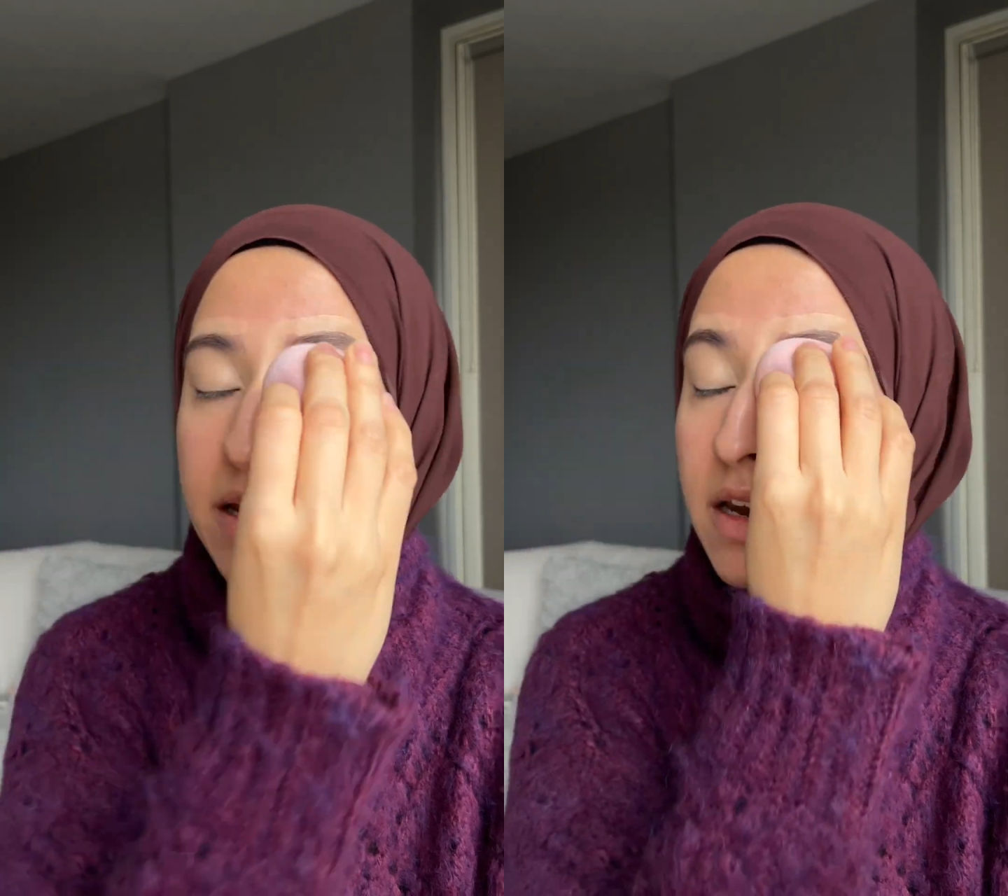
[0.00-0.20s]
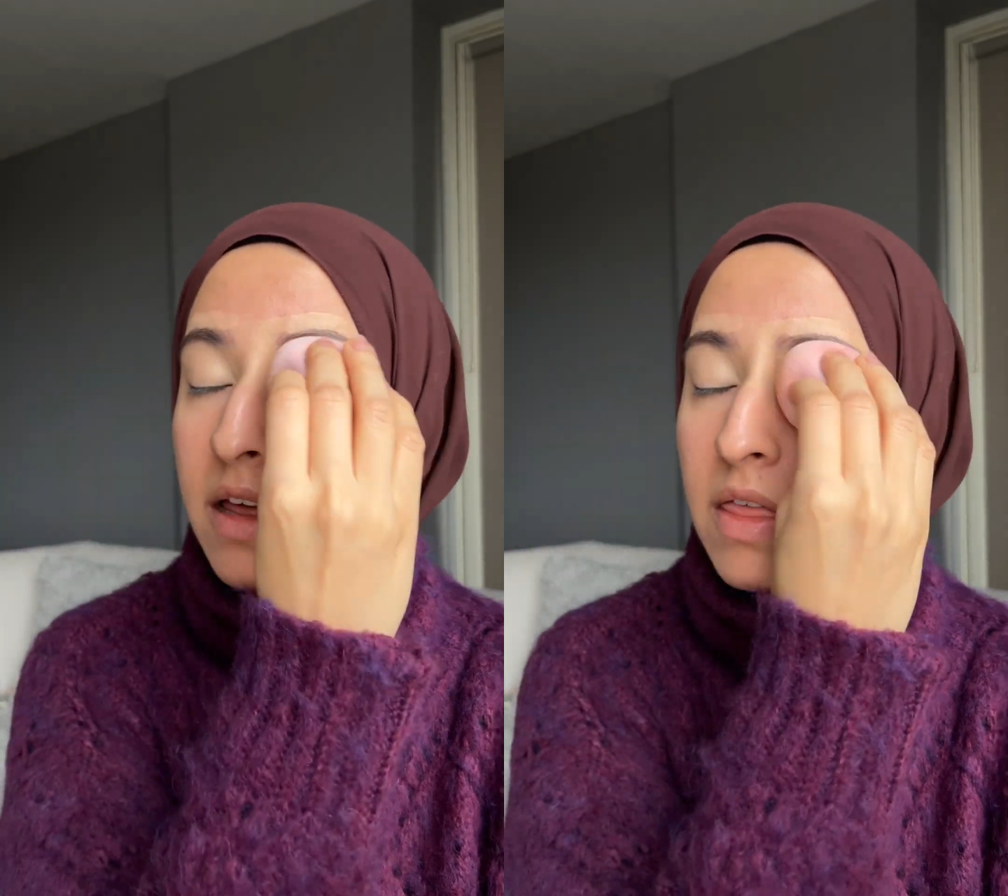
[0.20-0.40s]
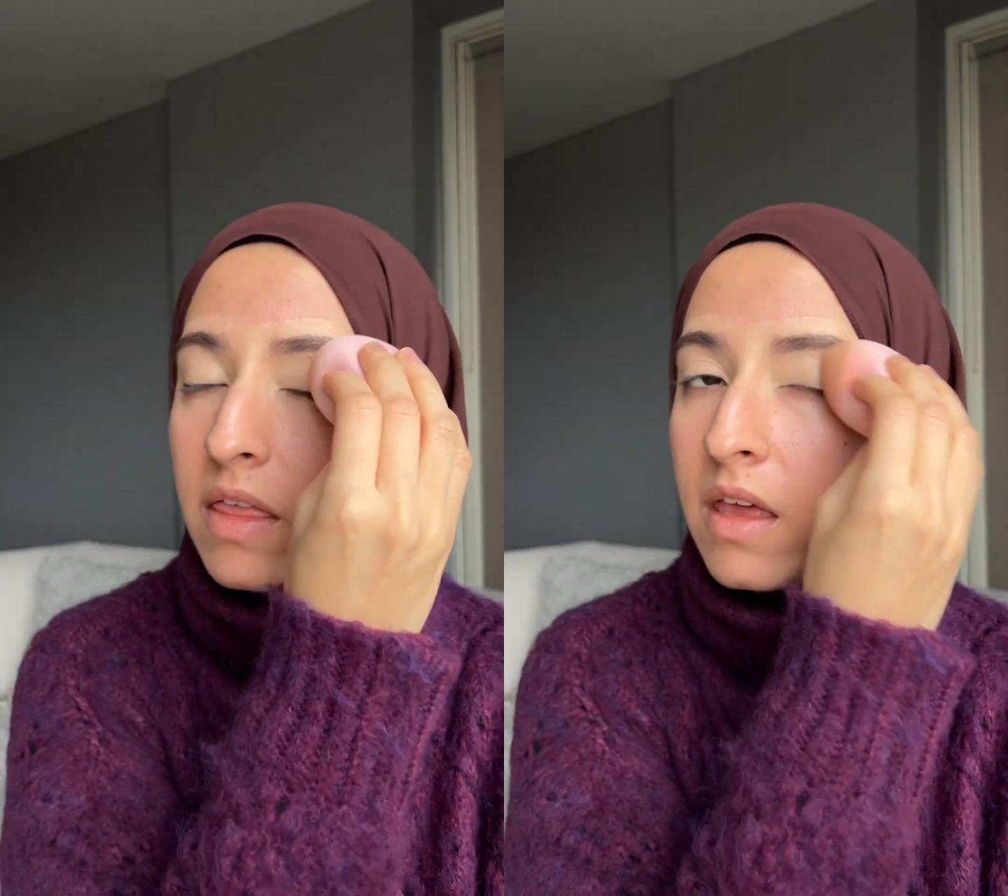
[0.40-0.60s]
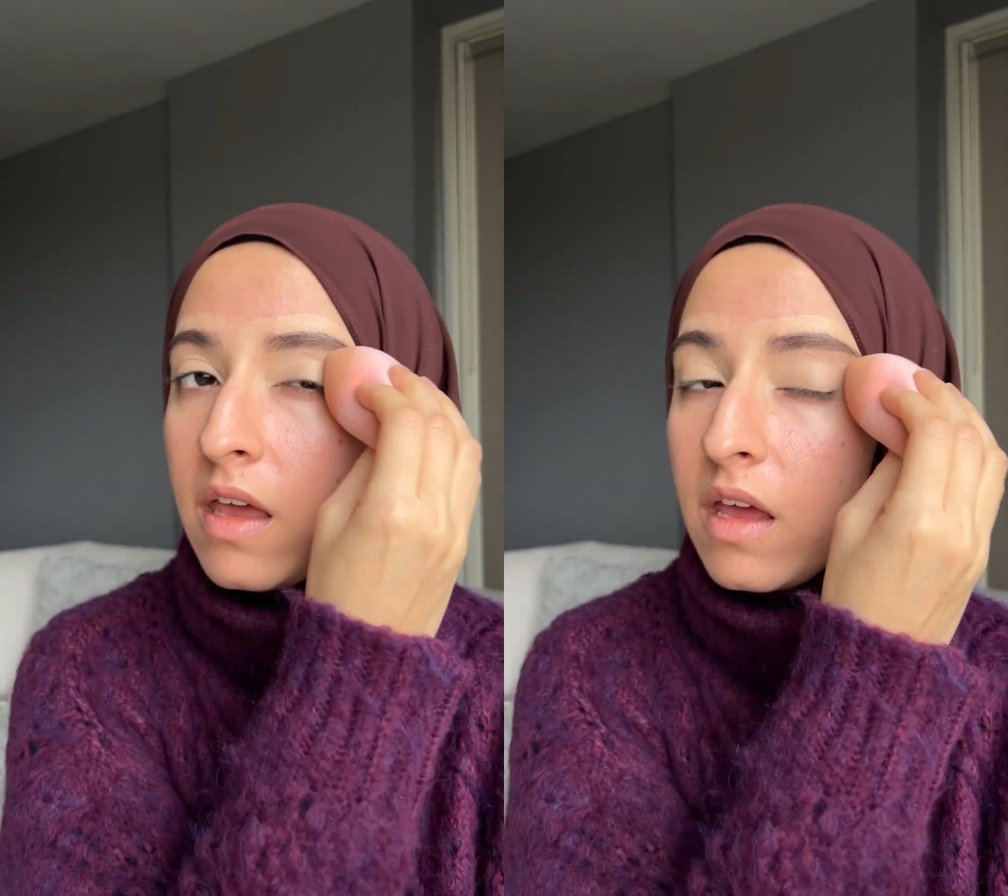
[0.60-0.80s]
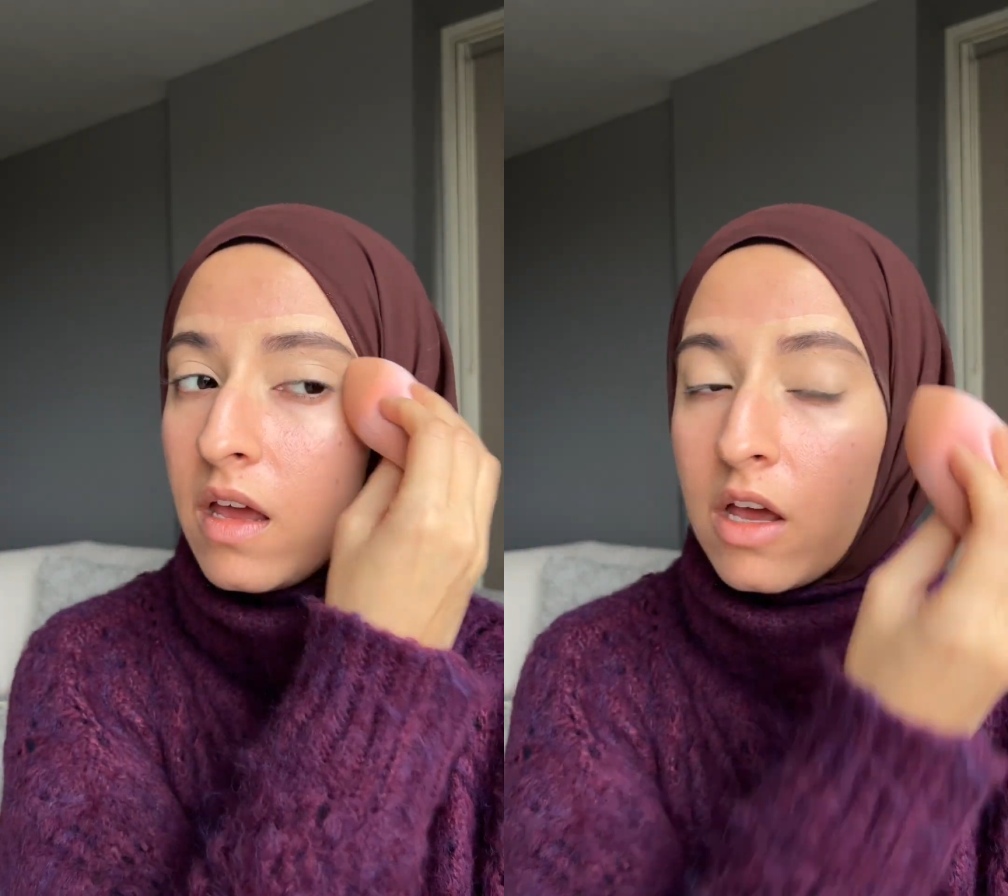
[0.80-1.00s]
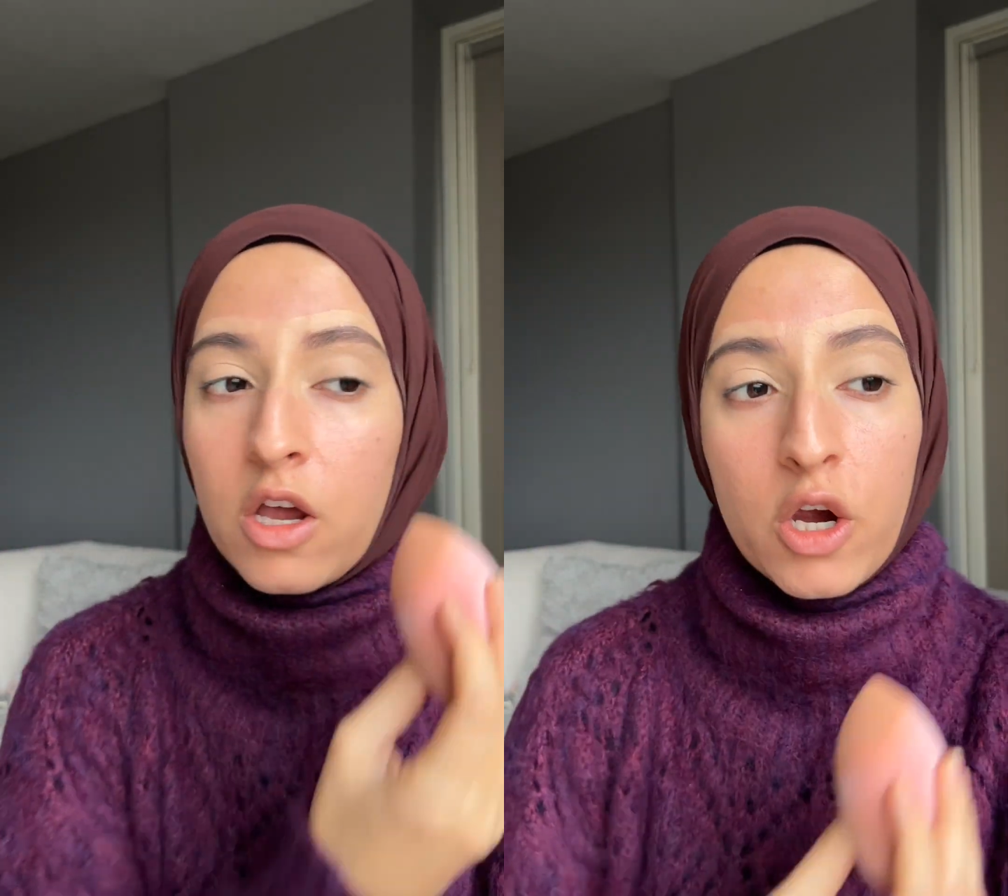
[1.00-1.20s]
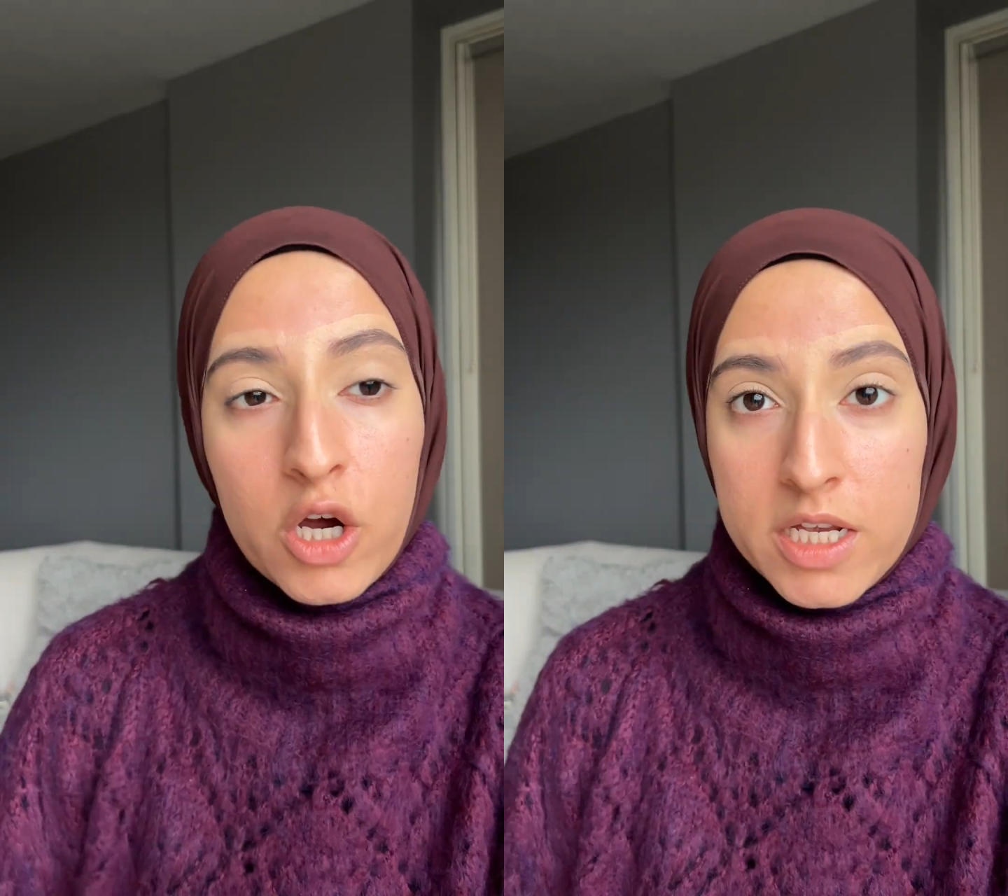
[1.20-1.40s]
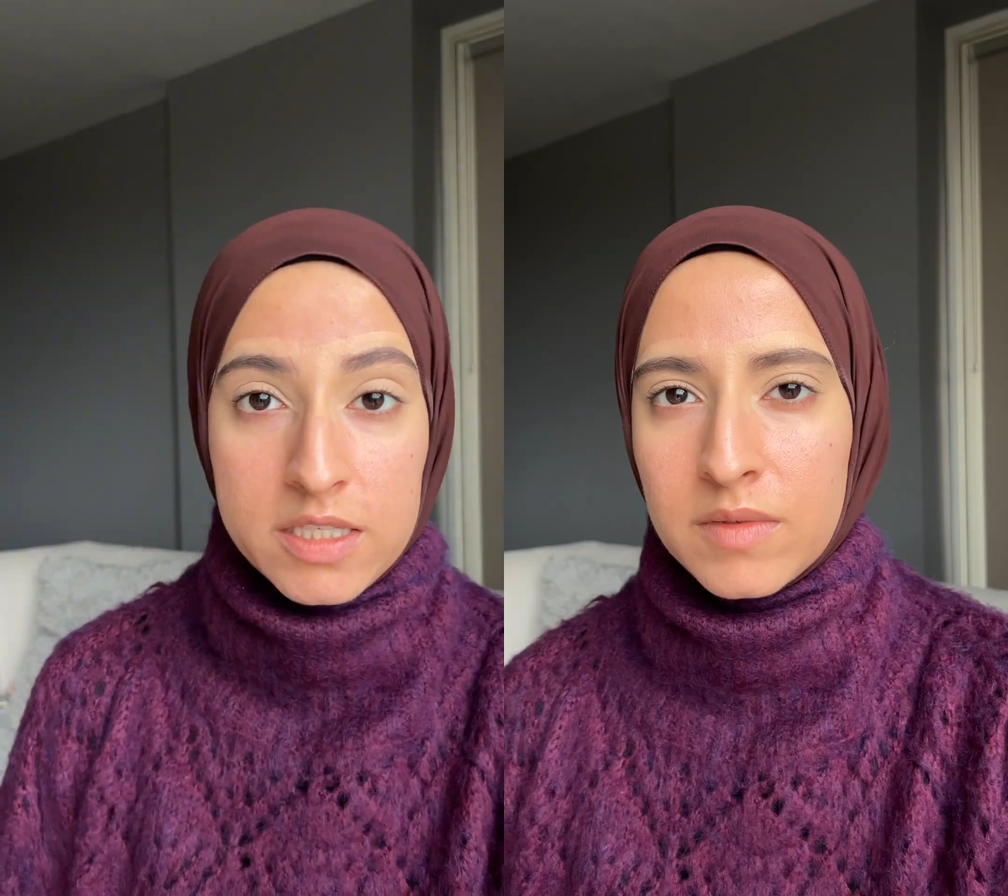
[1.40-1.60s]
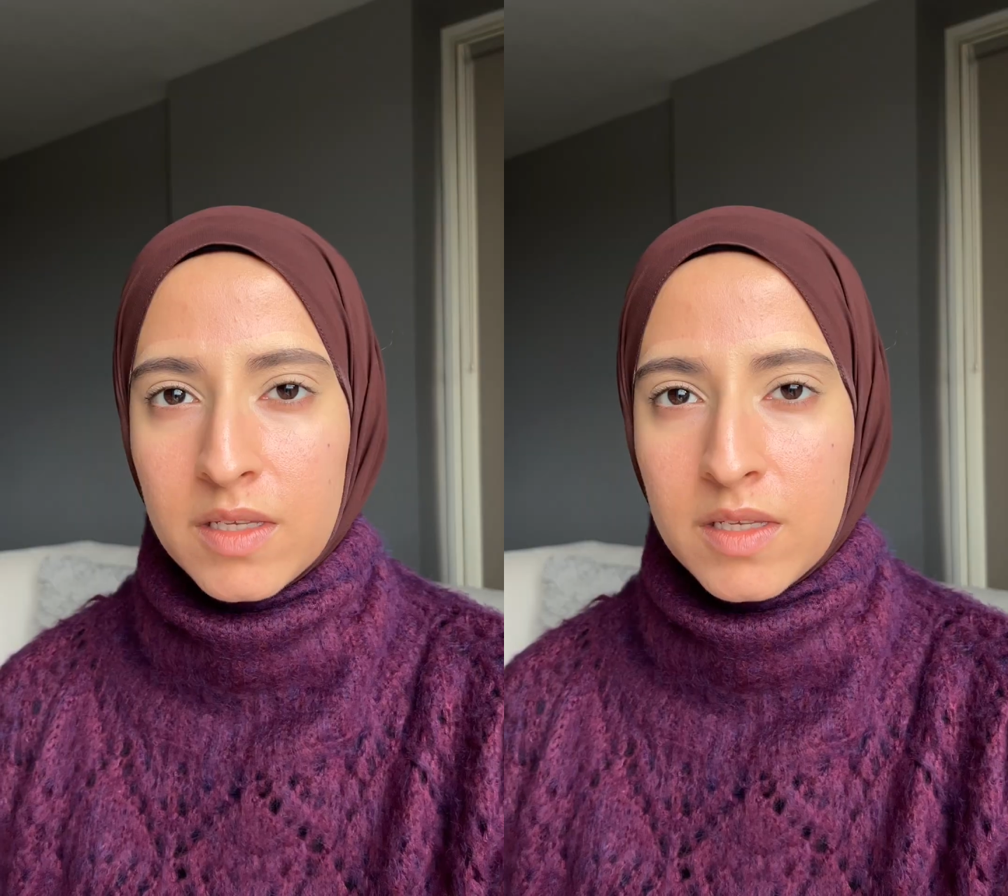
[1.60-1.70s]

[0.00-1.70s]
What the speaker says: nothing crazy.